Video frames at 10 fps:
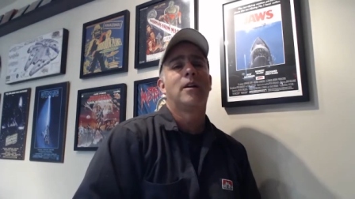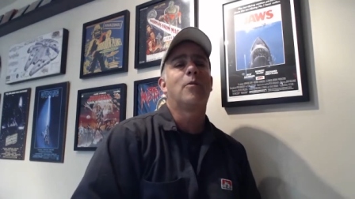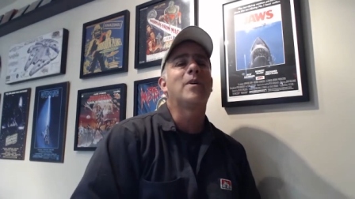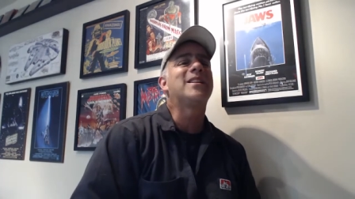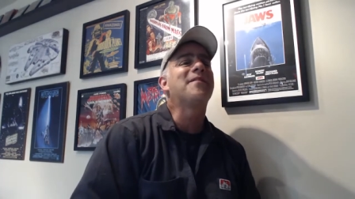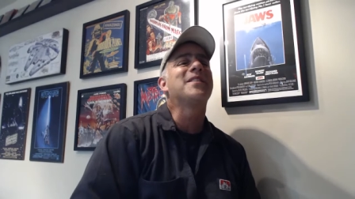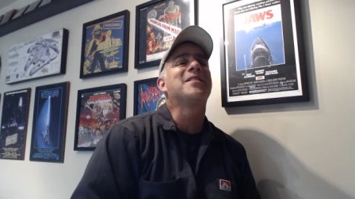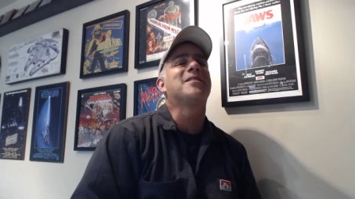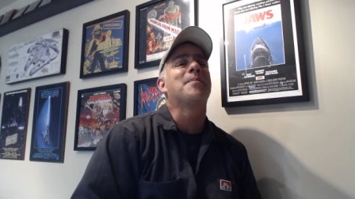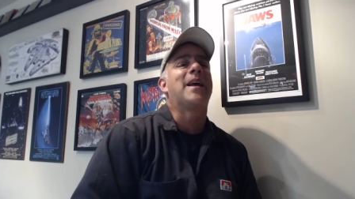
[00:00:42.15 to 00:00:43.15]
What difference
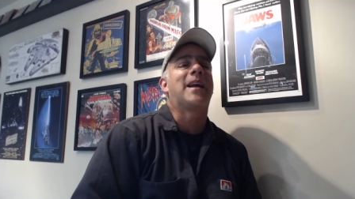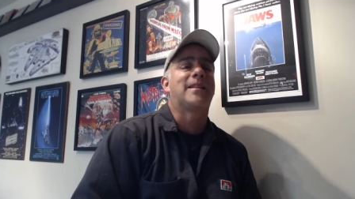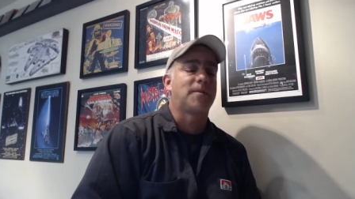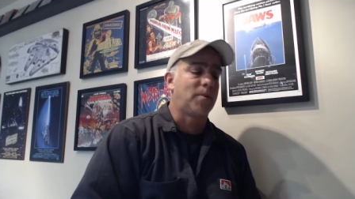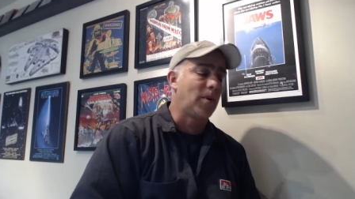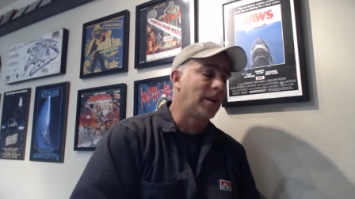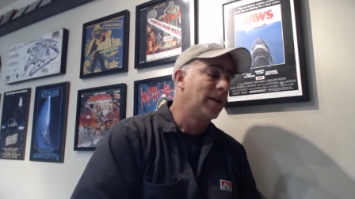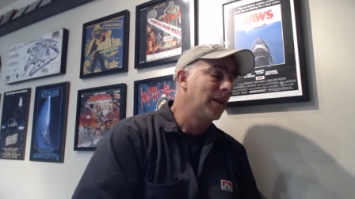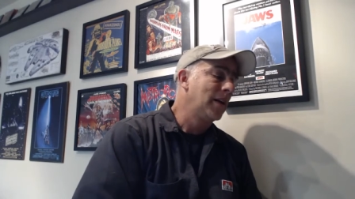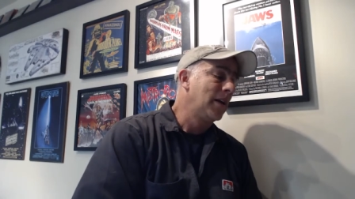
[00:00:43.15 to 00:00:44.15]
does it make at this point?
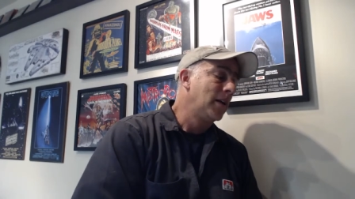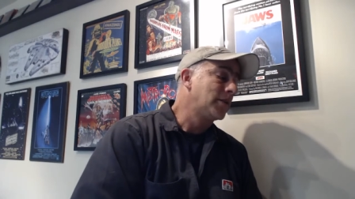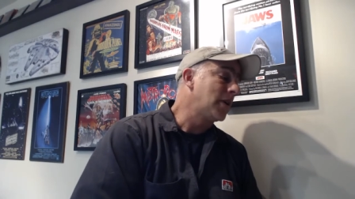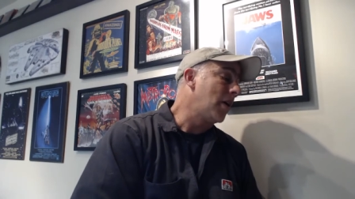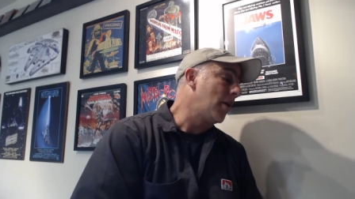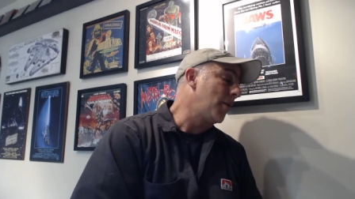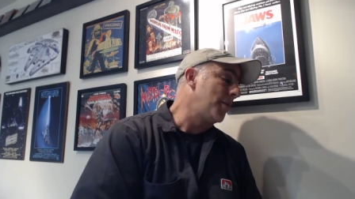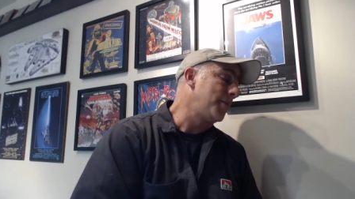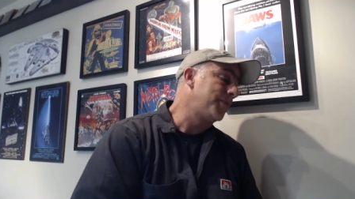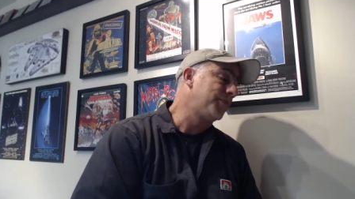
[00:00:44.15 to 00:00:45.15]
So